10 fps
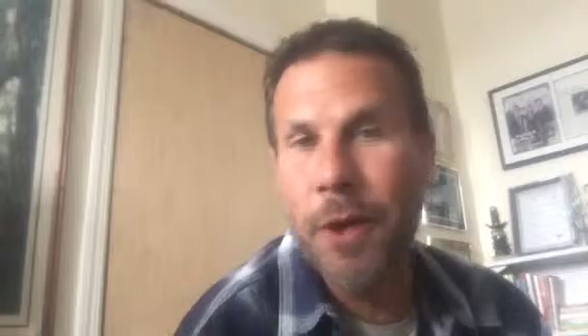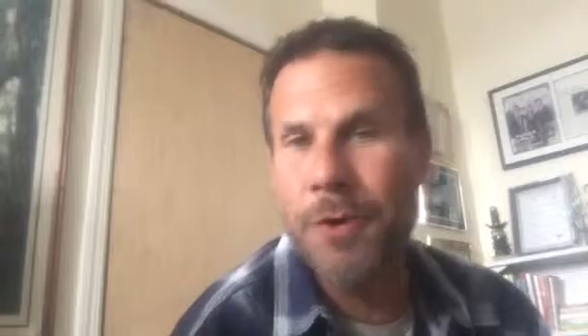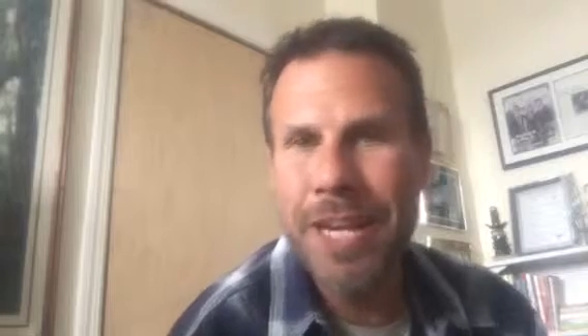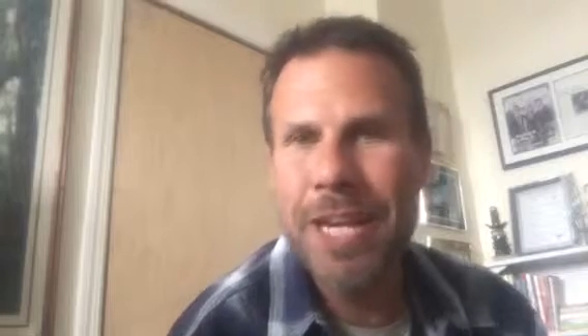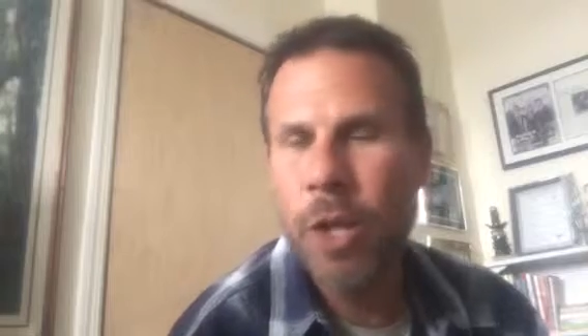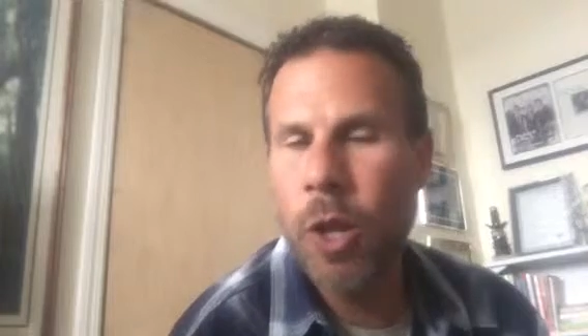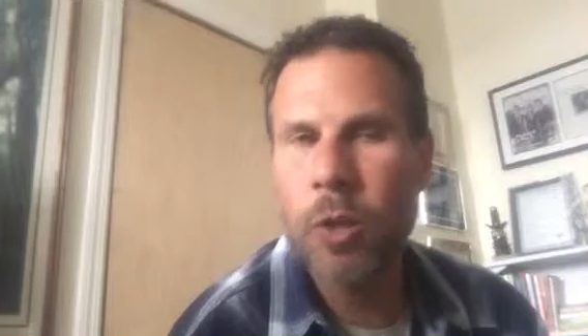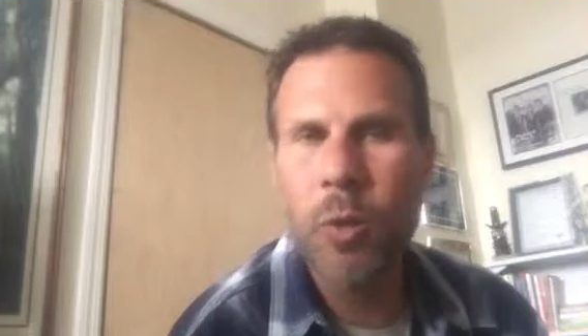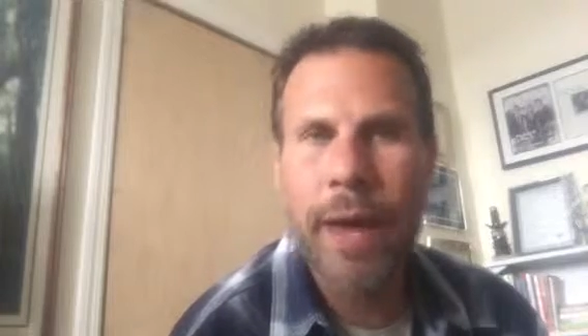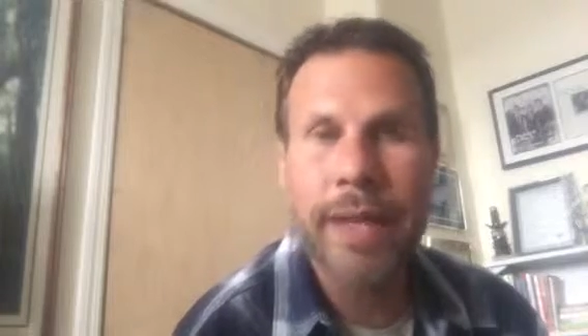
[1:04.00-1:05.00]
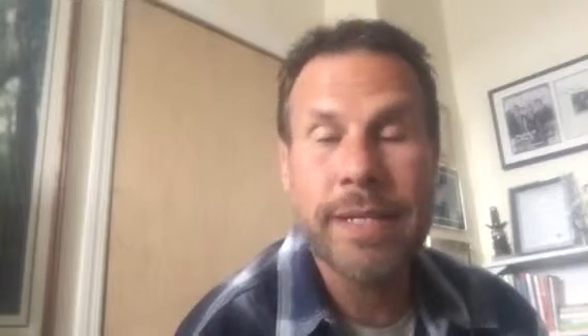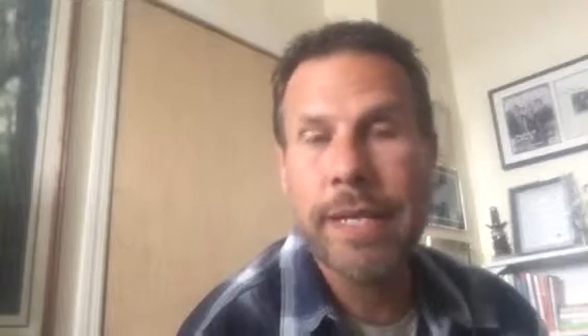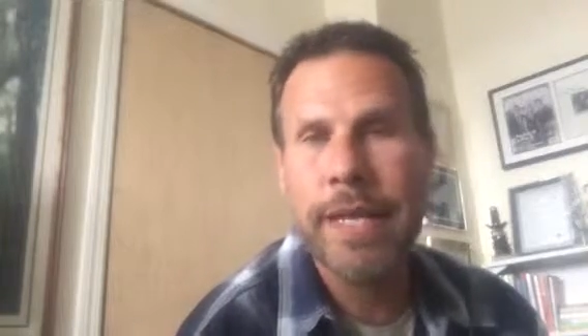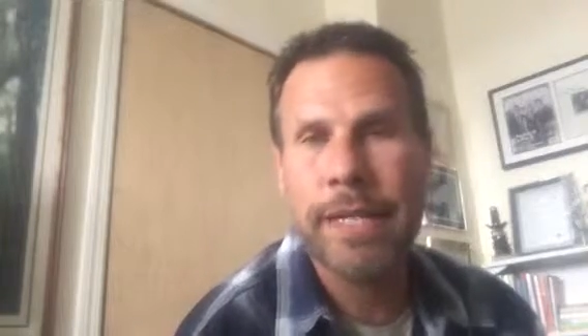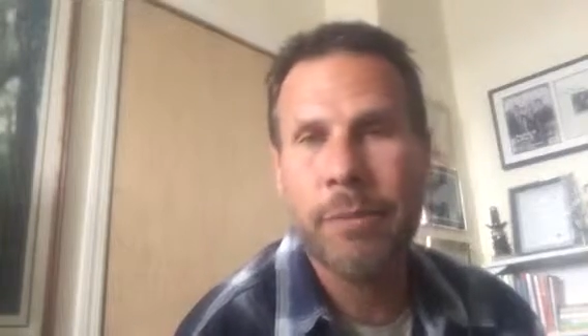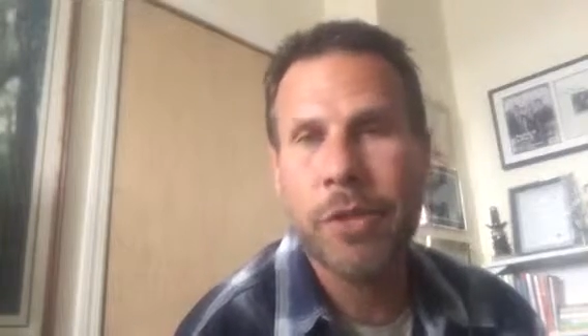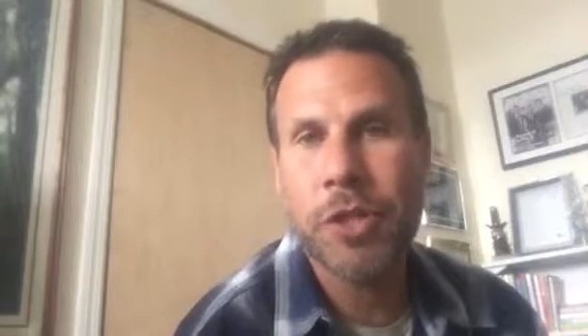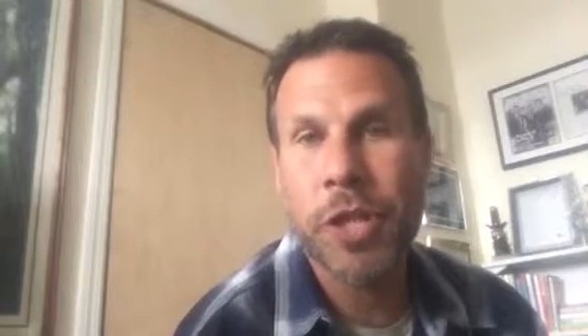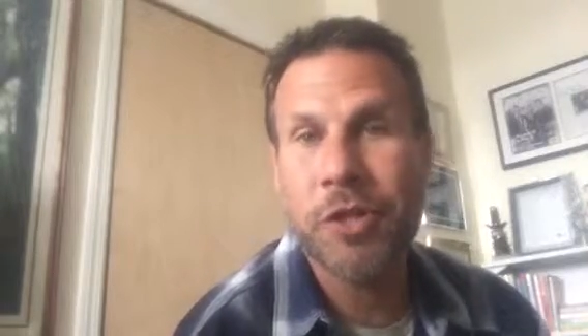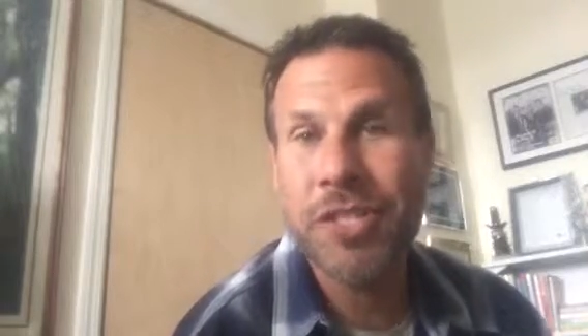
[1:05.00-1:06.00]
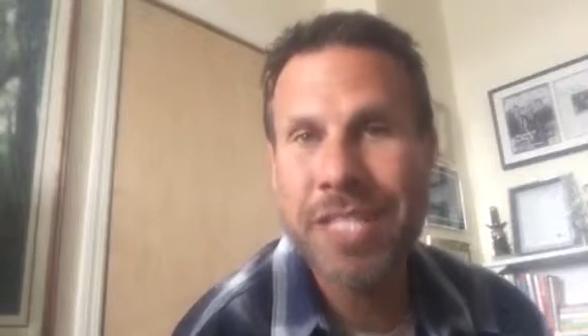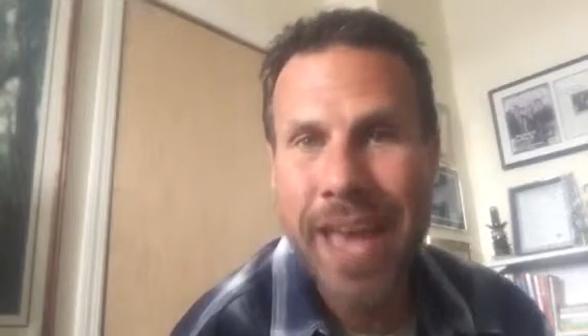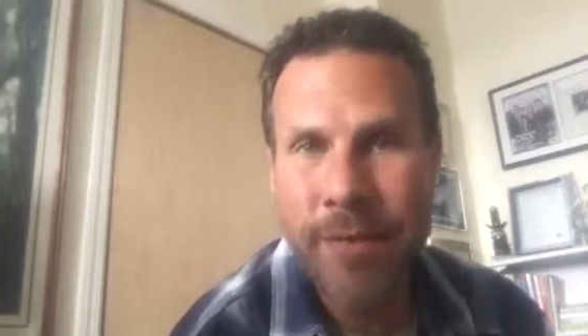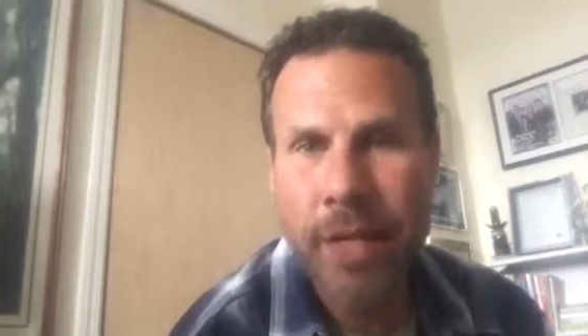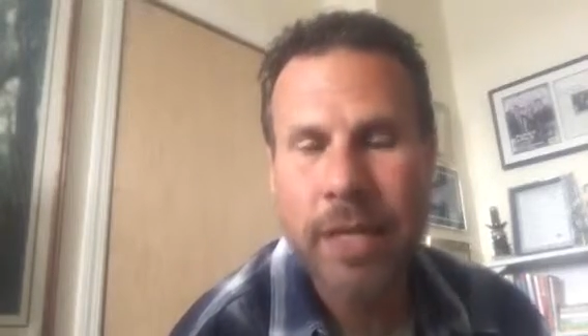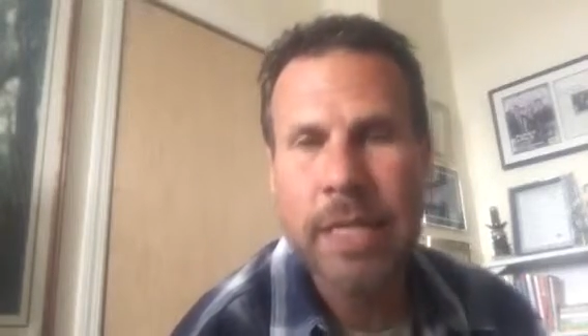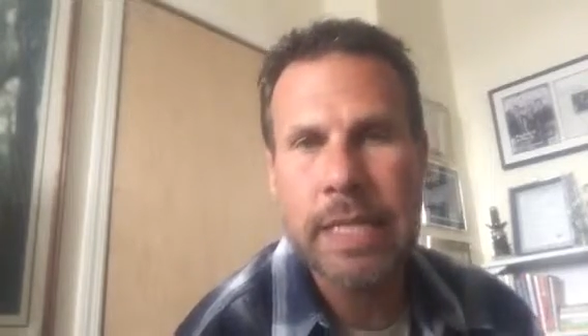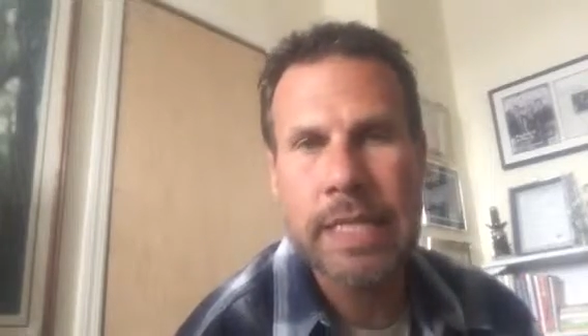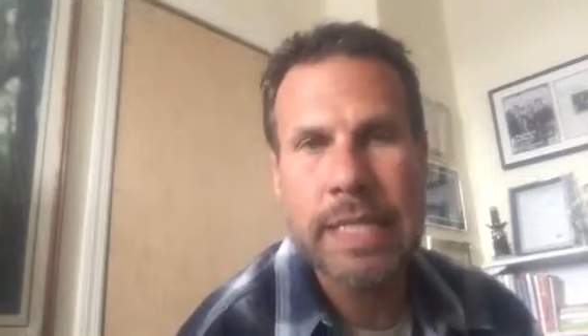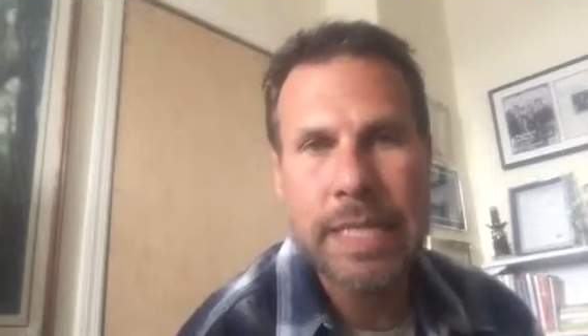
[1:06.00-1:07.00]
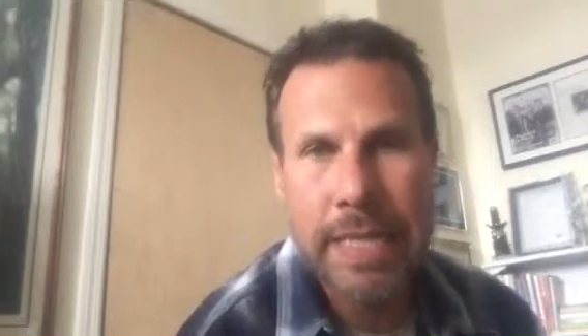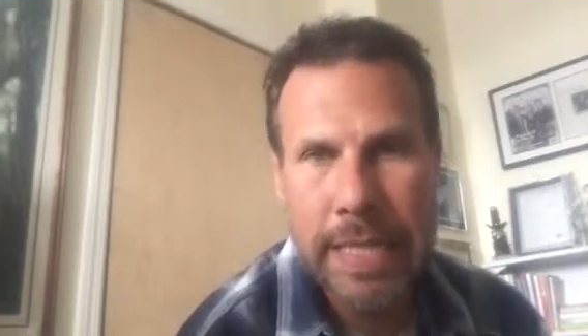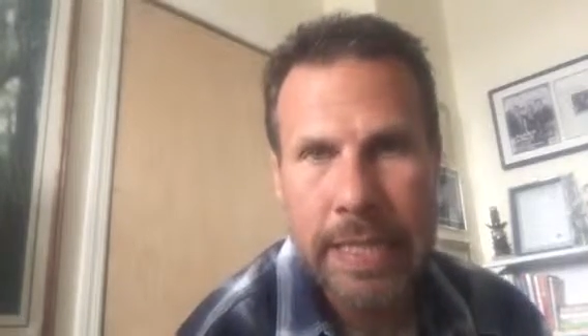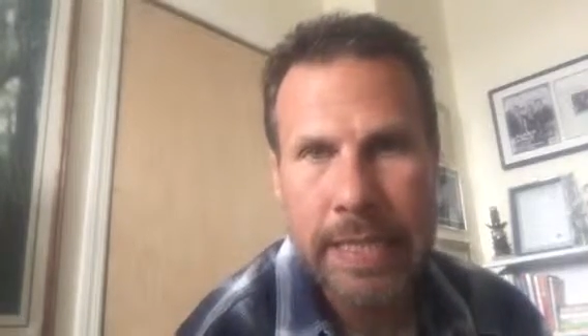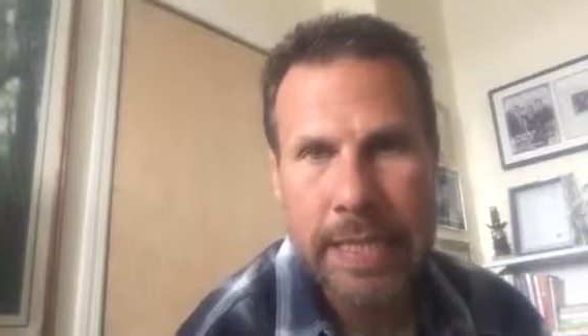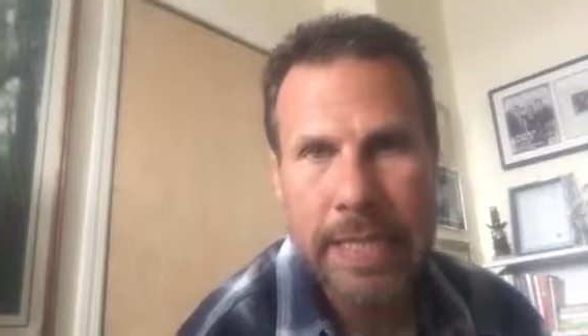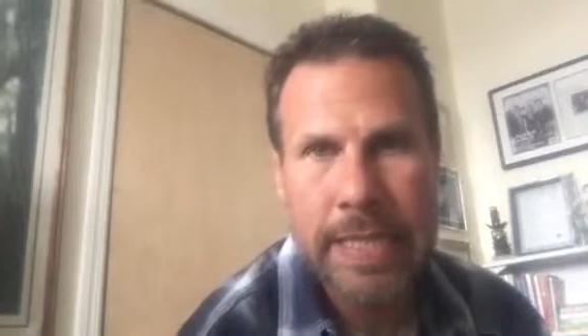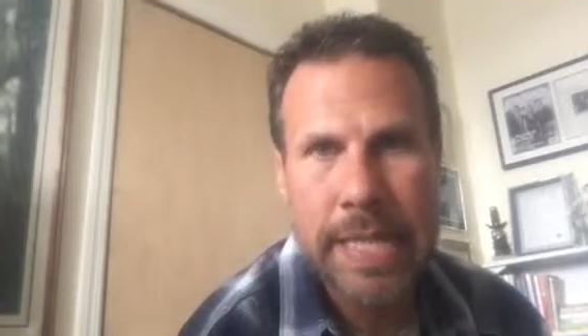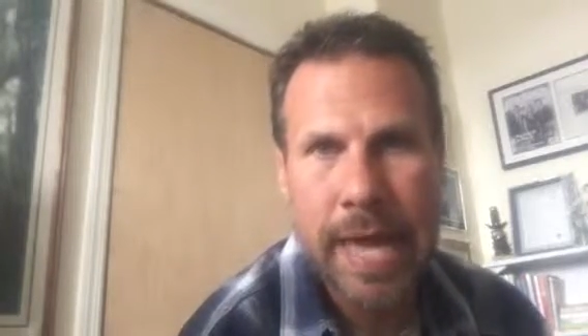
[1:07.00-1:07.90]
that are needed along the way and tonight i'm going to share seven skills and,